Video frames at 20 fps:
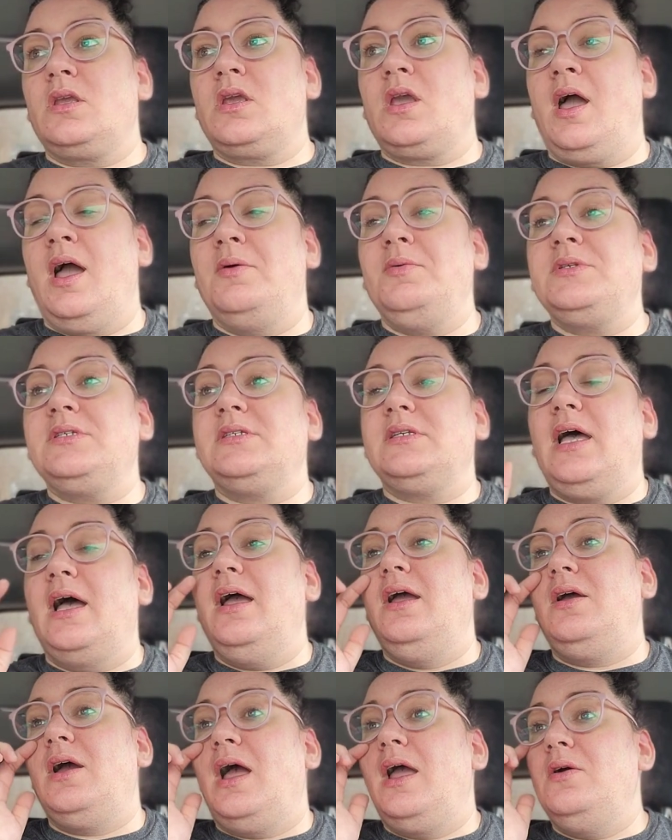I was
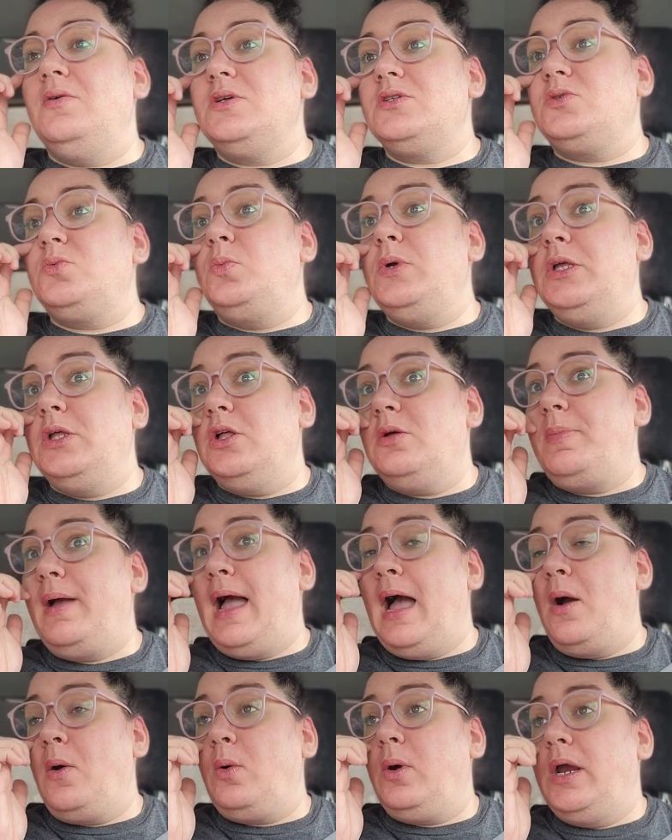I, I was
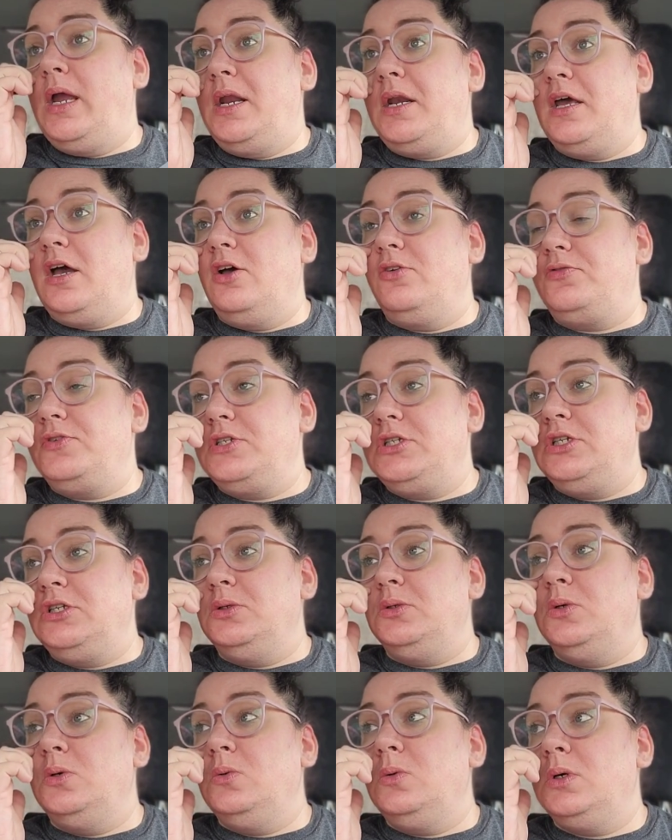willpowery enough
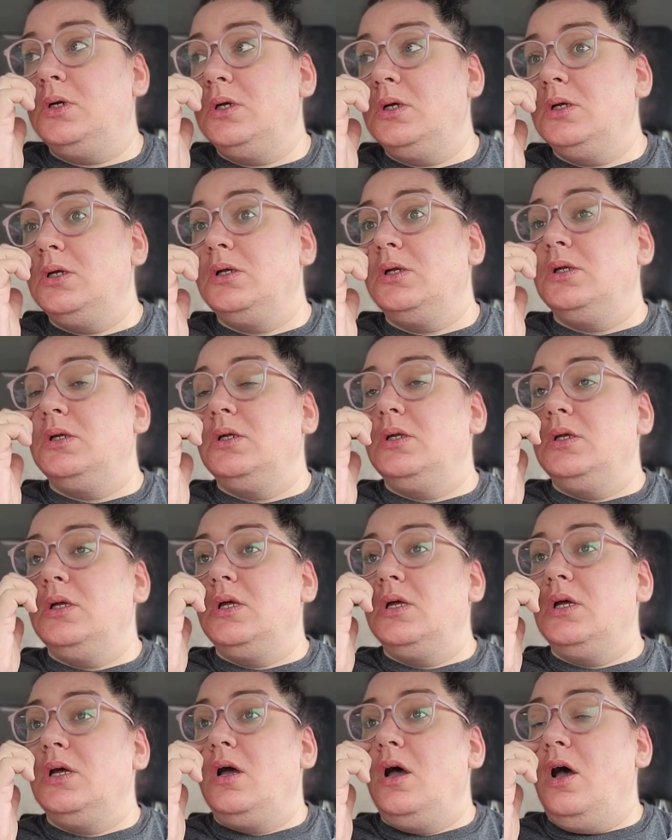to
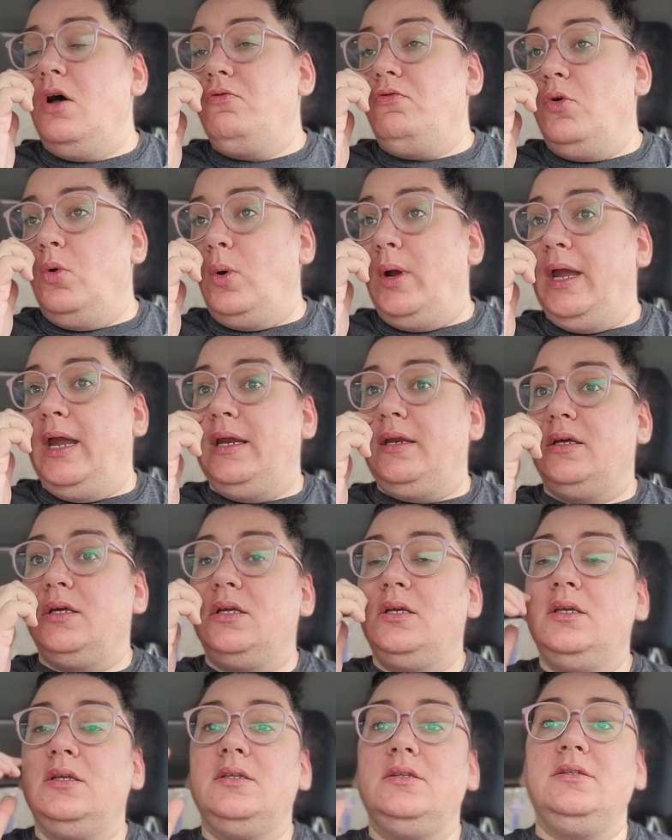avoid
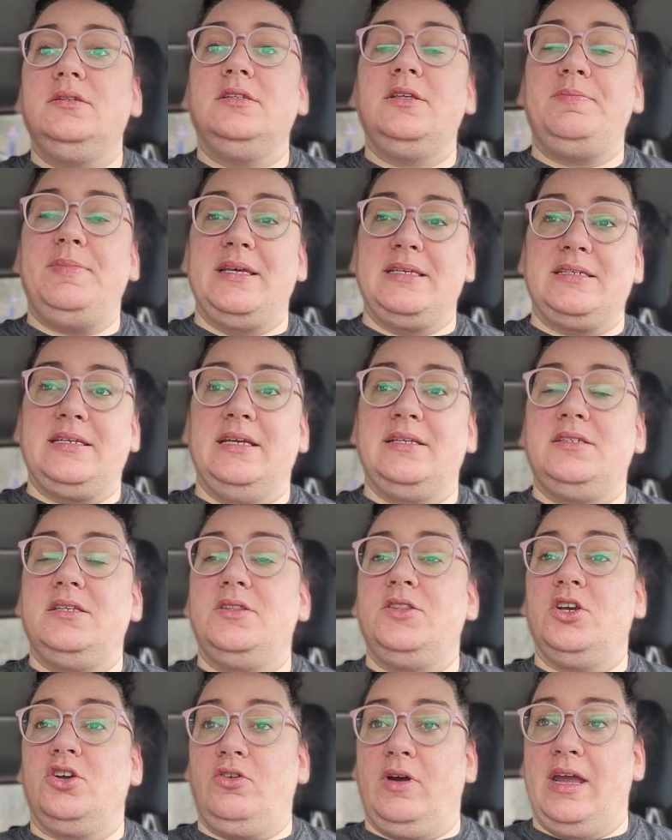the biscuits,
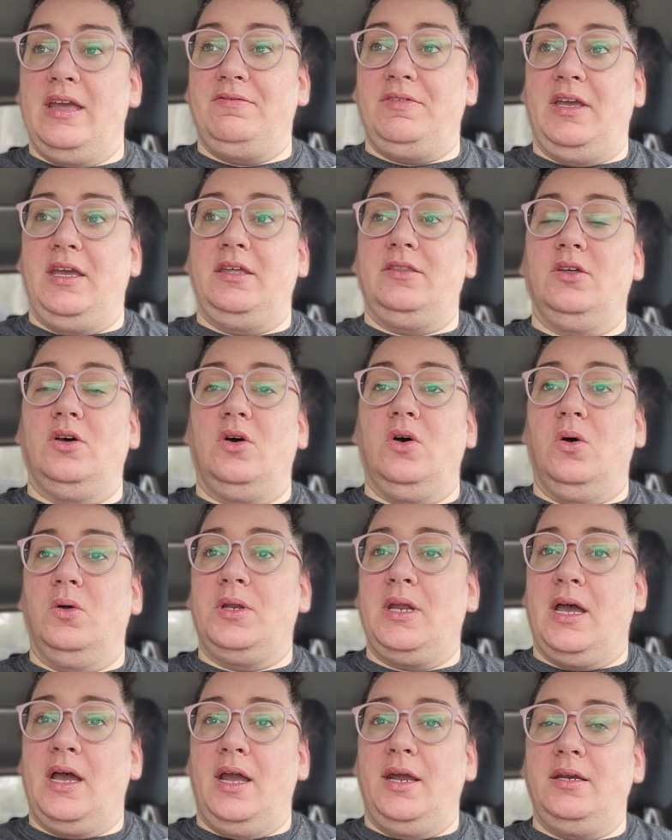the gravy, the whole
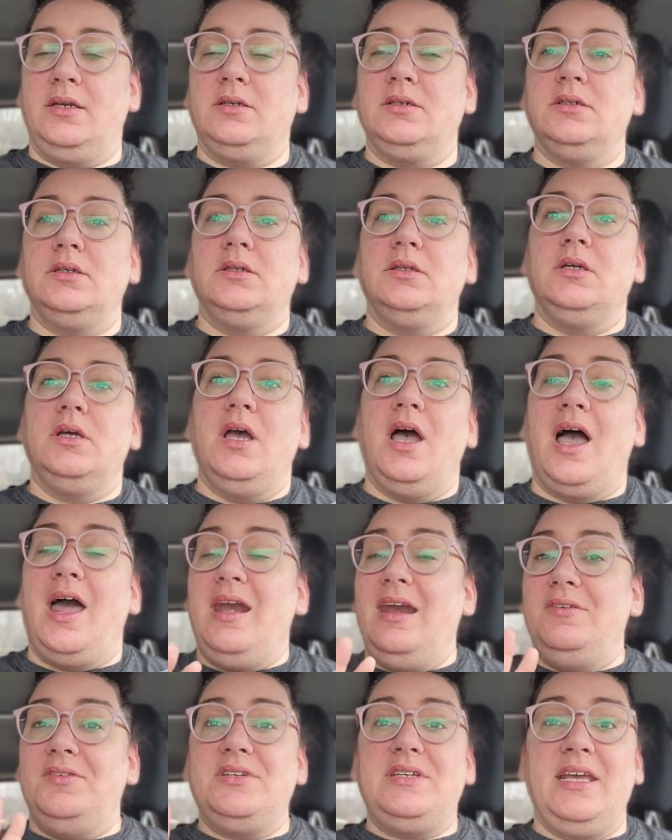nine. I
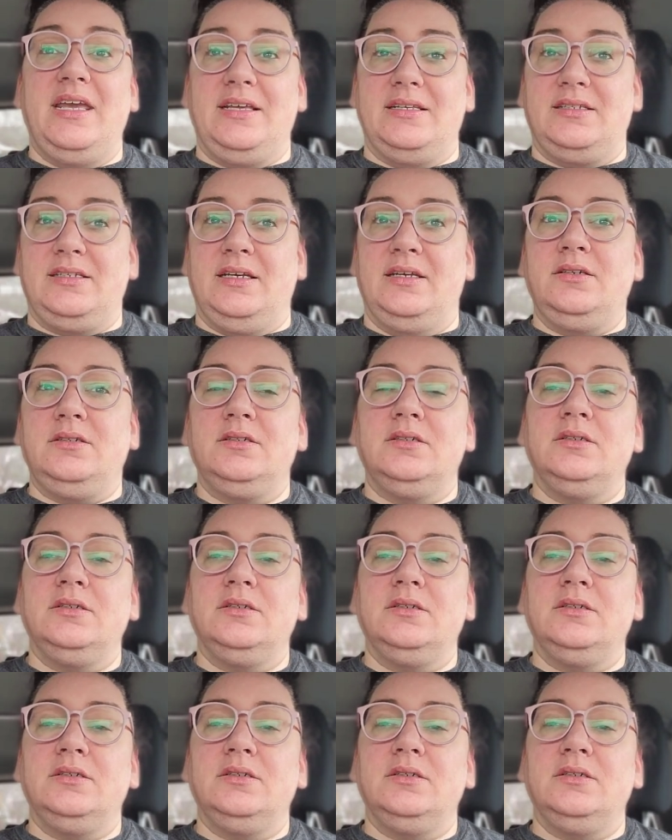didn't even taste it.